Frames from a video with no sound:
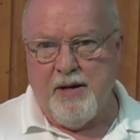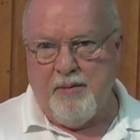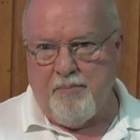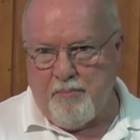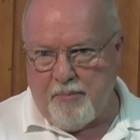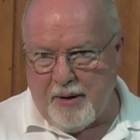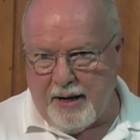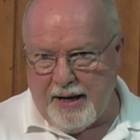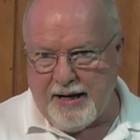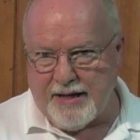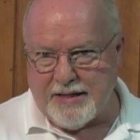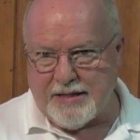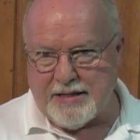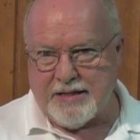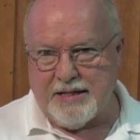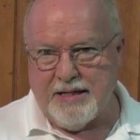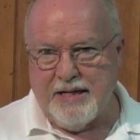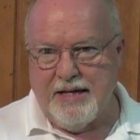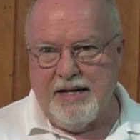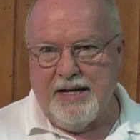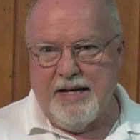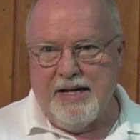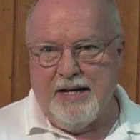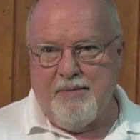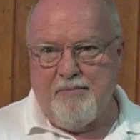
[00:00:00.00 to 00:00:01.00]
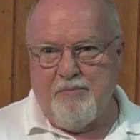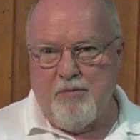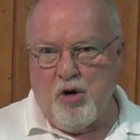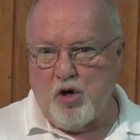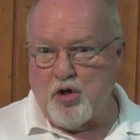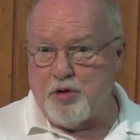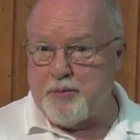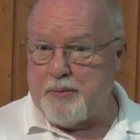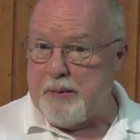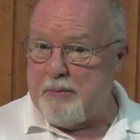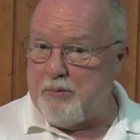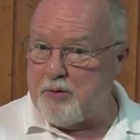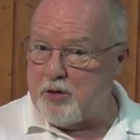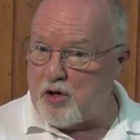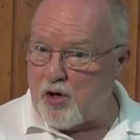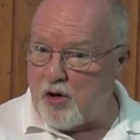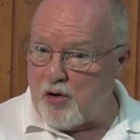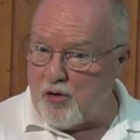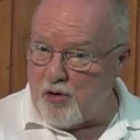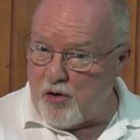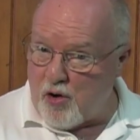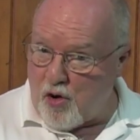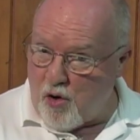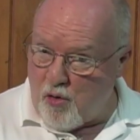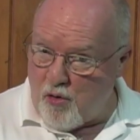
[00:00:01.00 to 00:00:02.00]
But most people
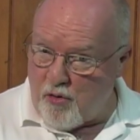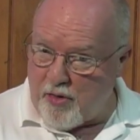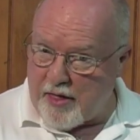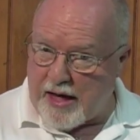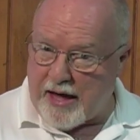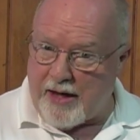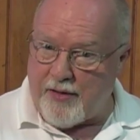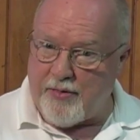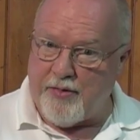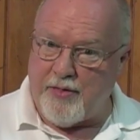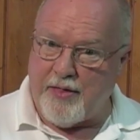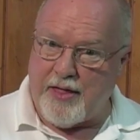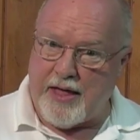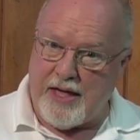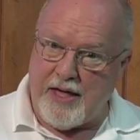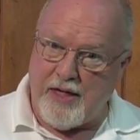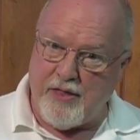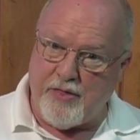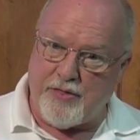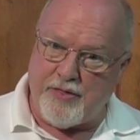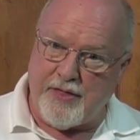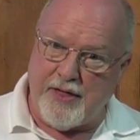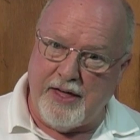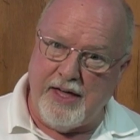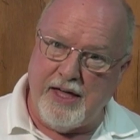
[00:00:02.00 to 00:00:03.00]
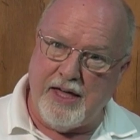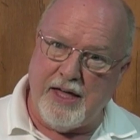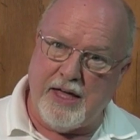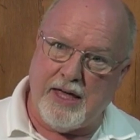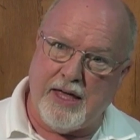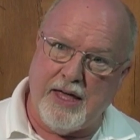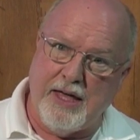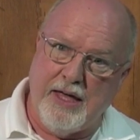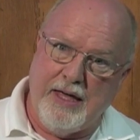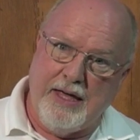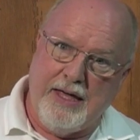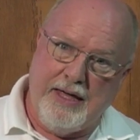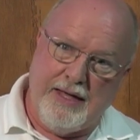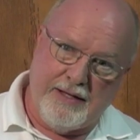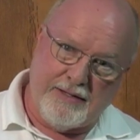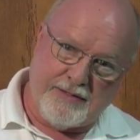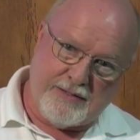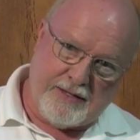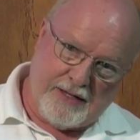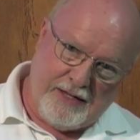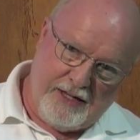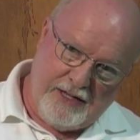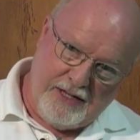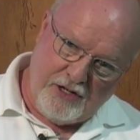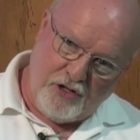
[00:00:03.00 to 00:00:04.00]
don't know that. They think it's
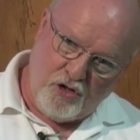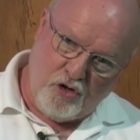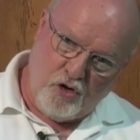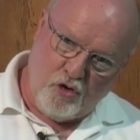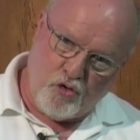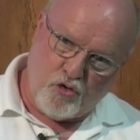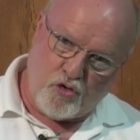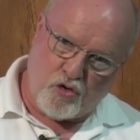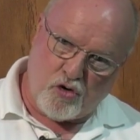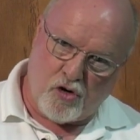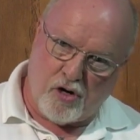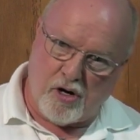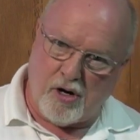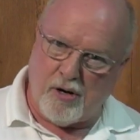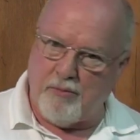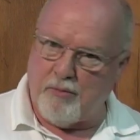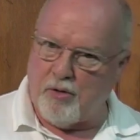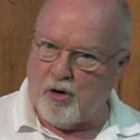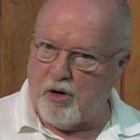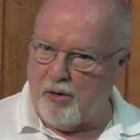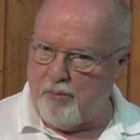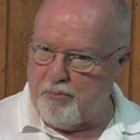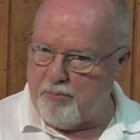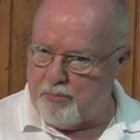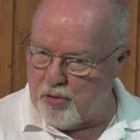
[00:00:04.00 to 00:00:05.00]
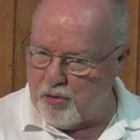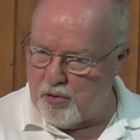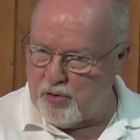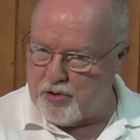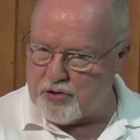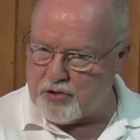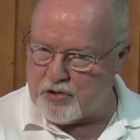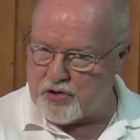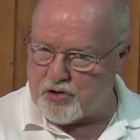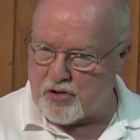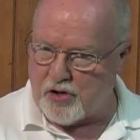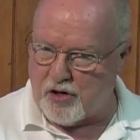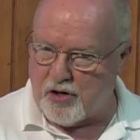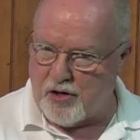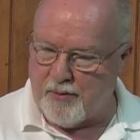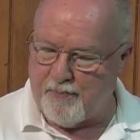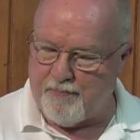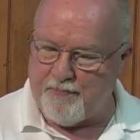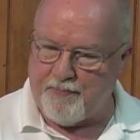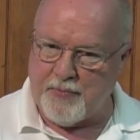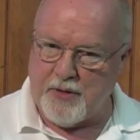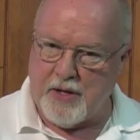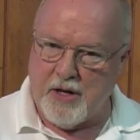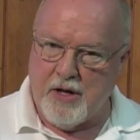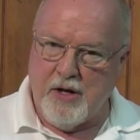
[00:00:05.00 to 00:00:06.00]
a Hindu term or a Buddhist
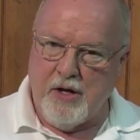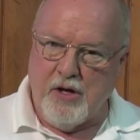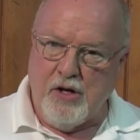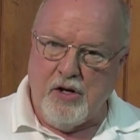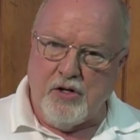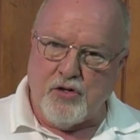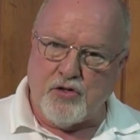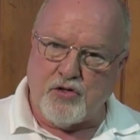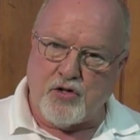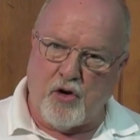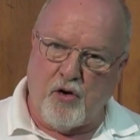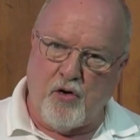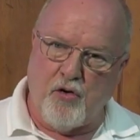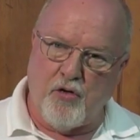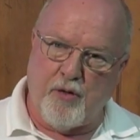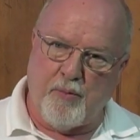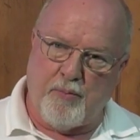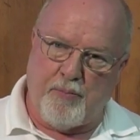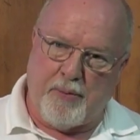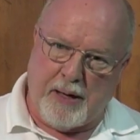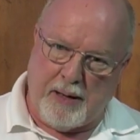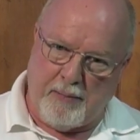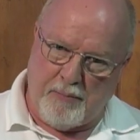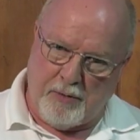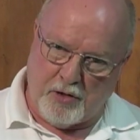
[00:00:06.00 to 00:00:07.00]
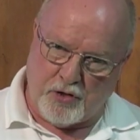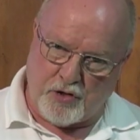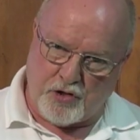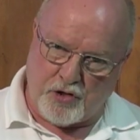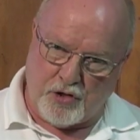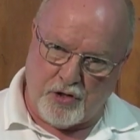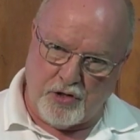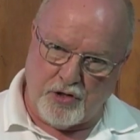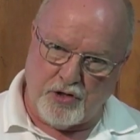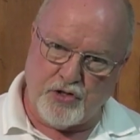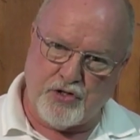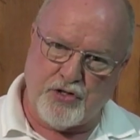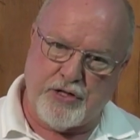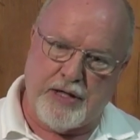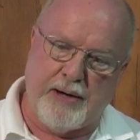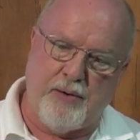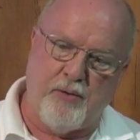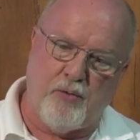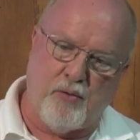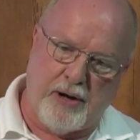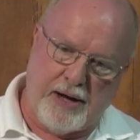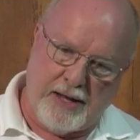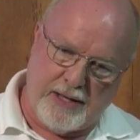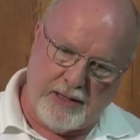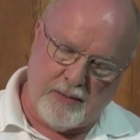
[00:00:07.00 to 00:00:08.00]
term. So the publishers, they
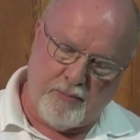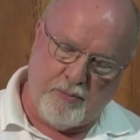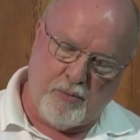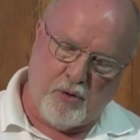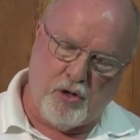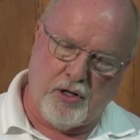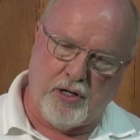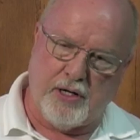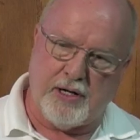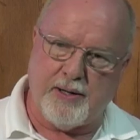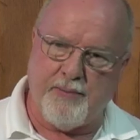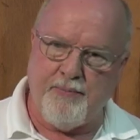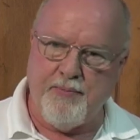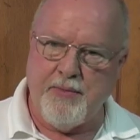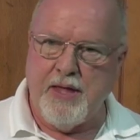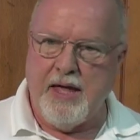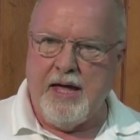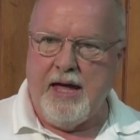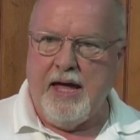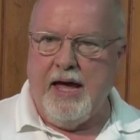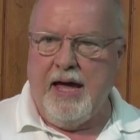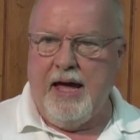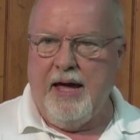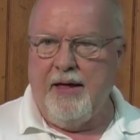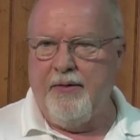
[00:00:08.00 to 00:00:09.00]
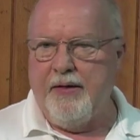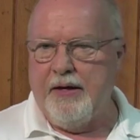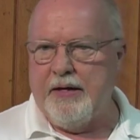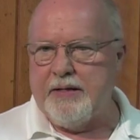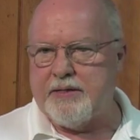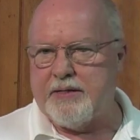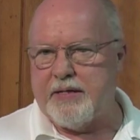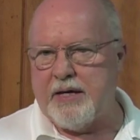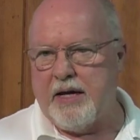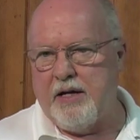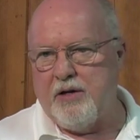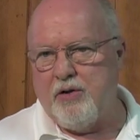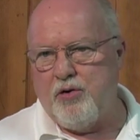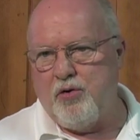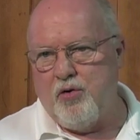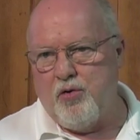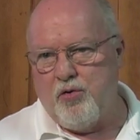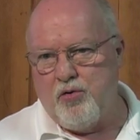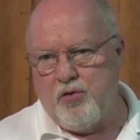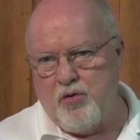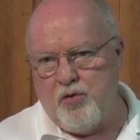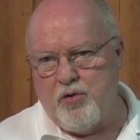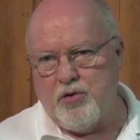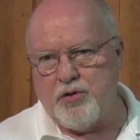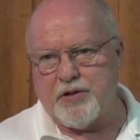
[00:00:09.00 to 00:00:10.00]
read the book, and they said, you
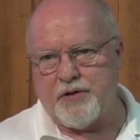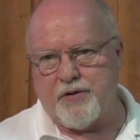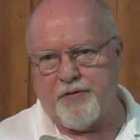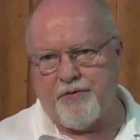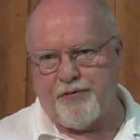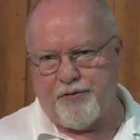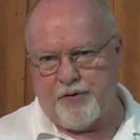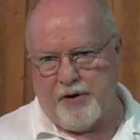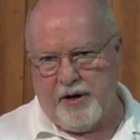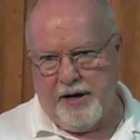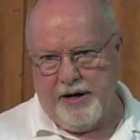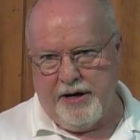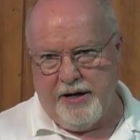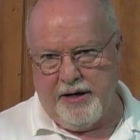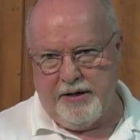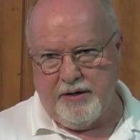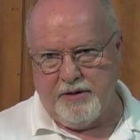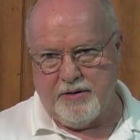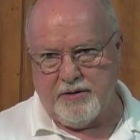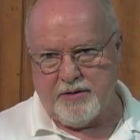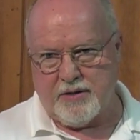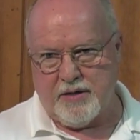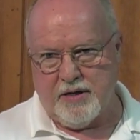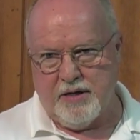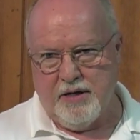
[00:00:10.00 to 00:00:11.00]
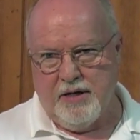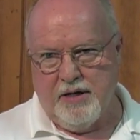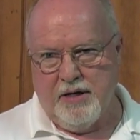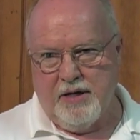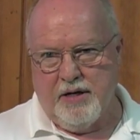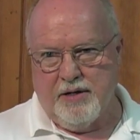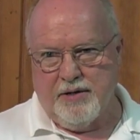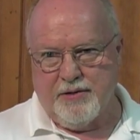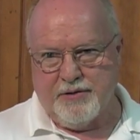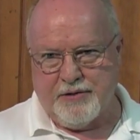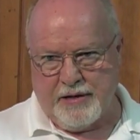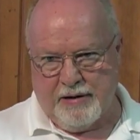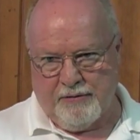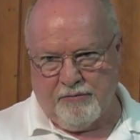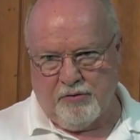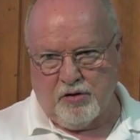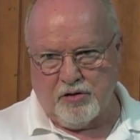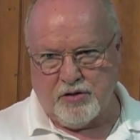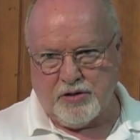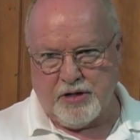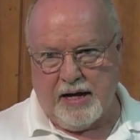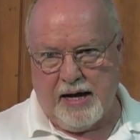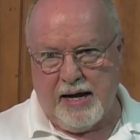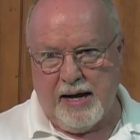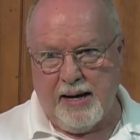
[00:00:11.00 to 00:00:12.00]
use a phrase several
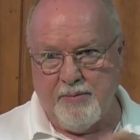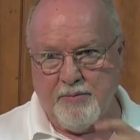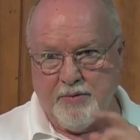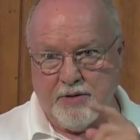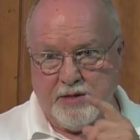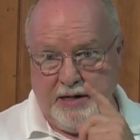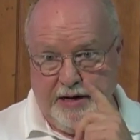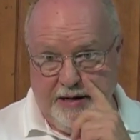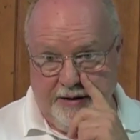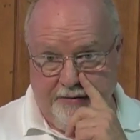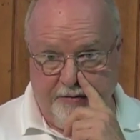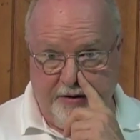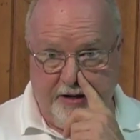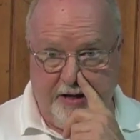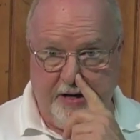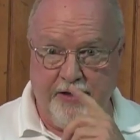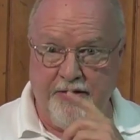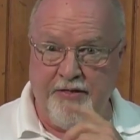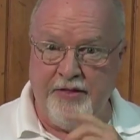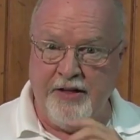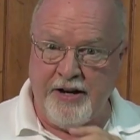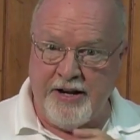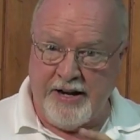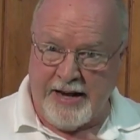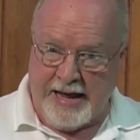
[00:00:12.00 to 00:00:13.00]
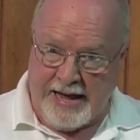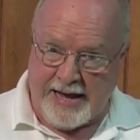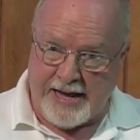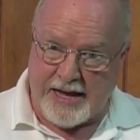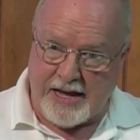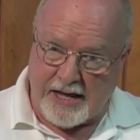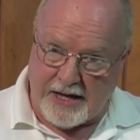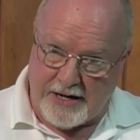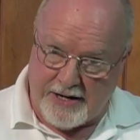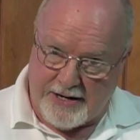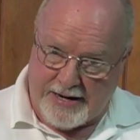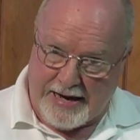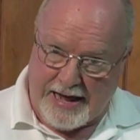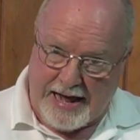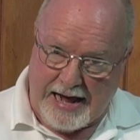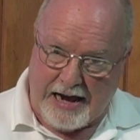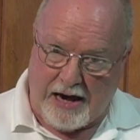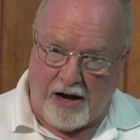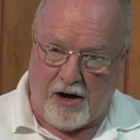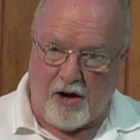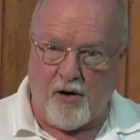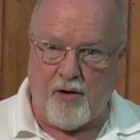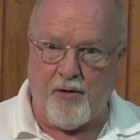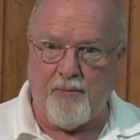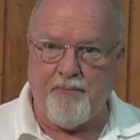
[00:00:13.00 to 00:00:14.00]
times, living in the naked
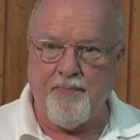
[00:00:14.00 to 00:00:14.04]
now.